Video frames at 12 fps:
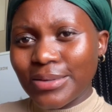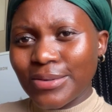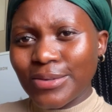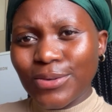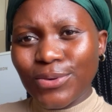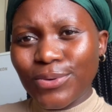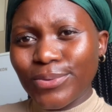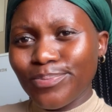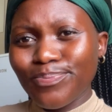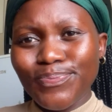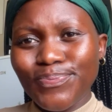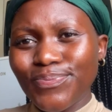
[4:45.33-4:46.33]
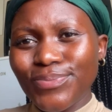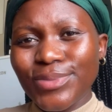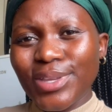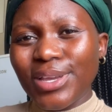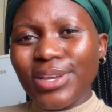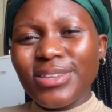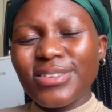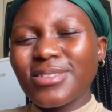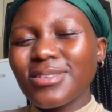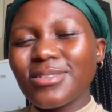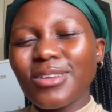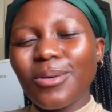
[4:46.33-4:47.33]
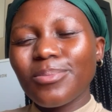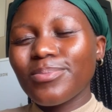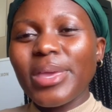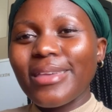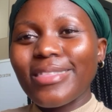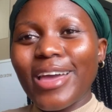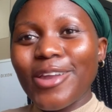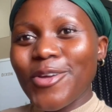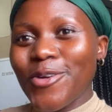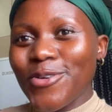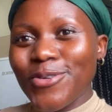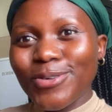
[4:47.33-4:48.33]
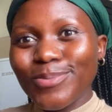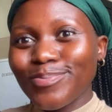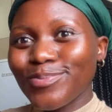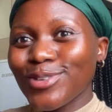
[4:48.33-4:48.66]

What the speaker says: So just stop being that girl,